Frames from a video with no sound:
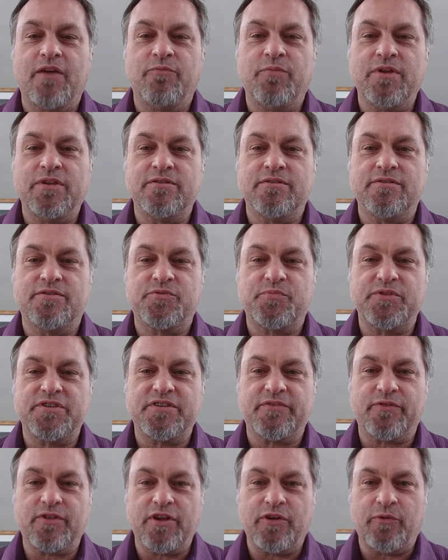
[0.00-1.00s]
been
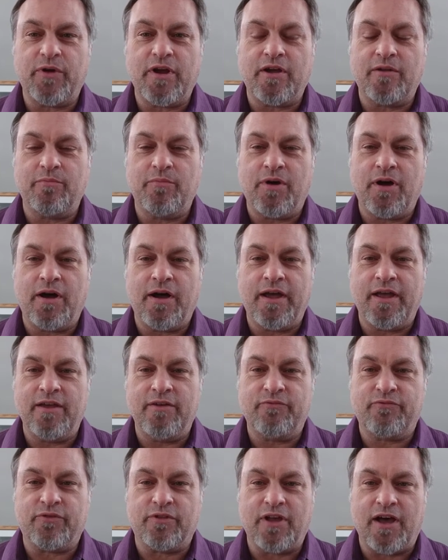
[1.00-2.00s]
specifically around
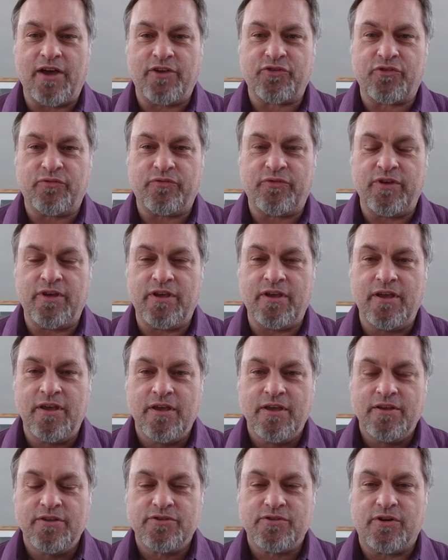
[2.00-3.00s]
my philosophy,
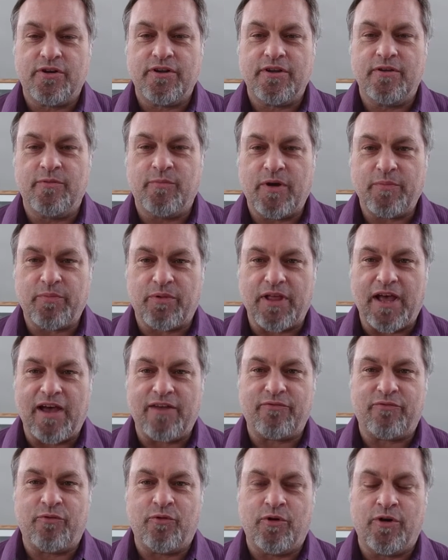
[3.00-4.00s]
sort of my
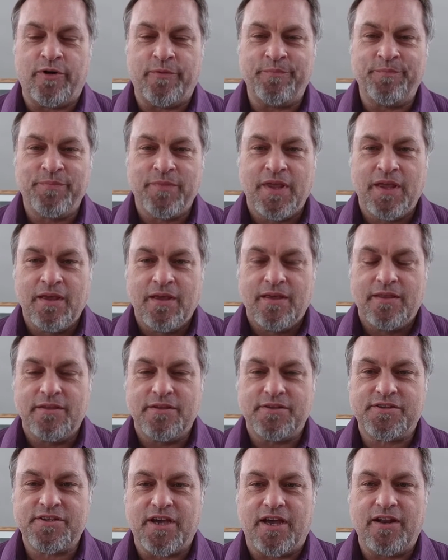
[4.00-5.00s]
platform.
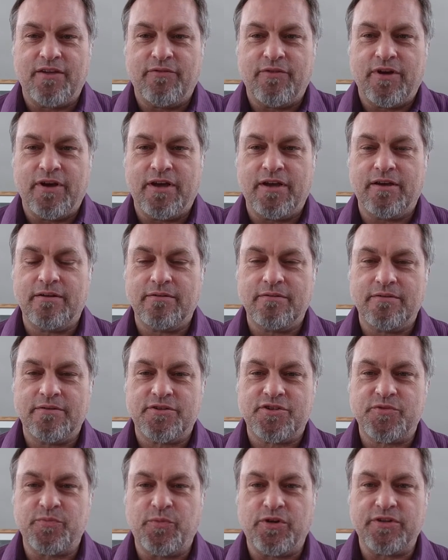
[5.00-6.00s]
This kind of a
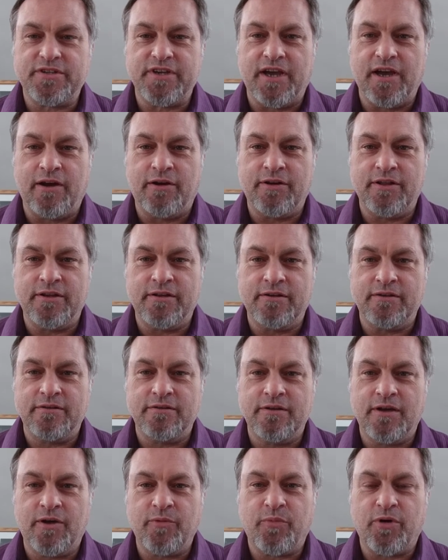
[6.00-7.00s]
small town and
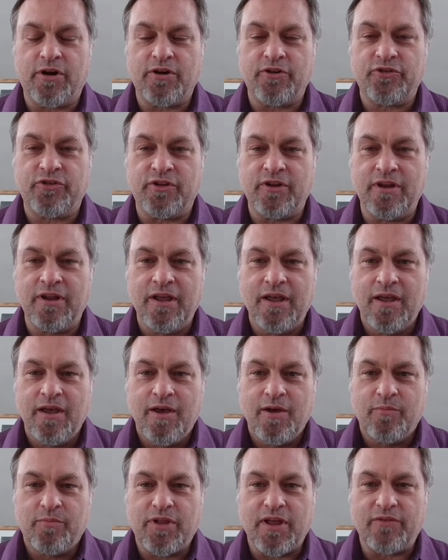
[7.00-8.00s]
nonpartisan
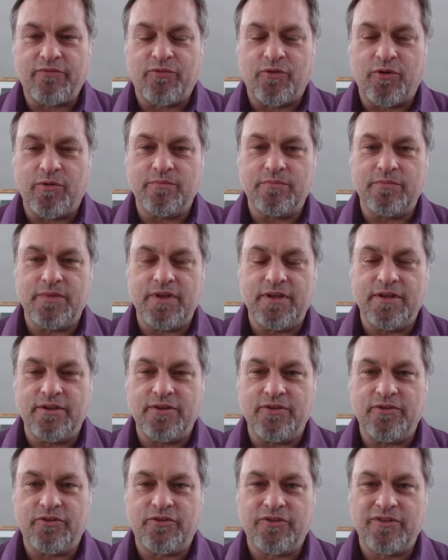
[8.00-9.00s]
platform
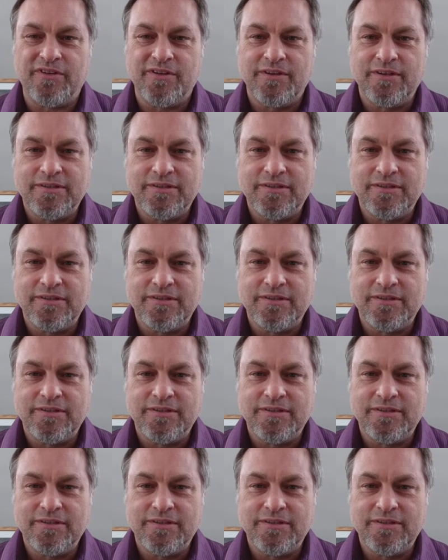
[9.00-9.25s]
is